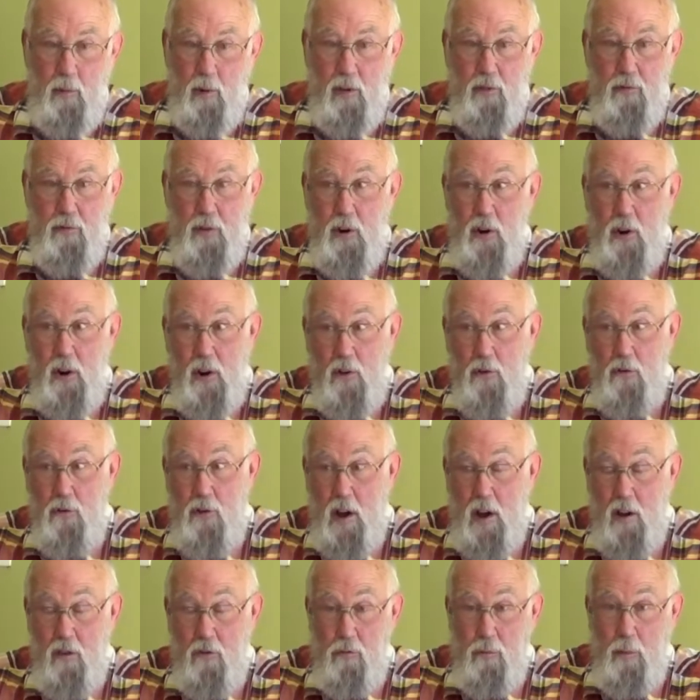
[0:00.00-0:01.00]
with various
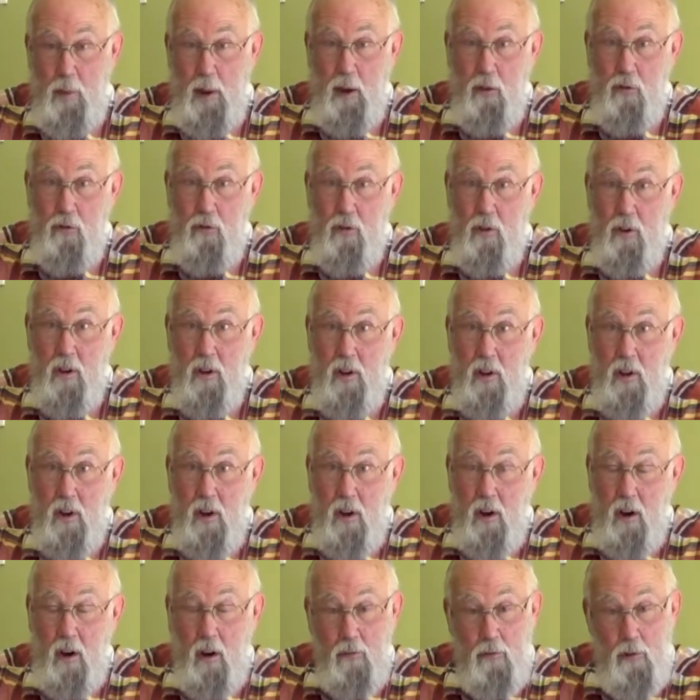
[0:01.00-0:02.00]
aspects
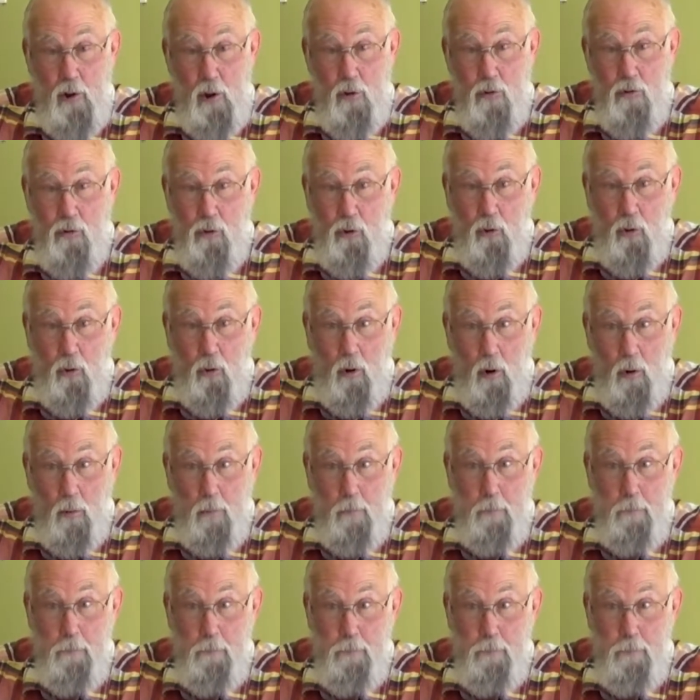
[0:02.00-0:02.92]
of your school,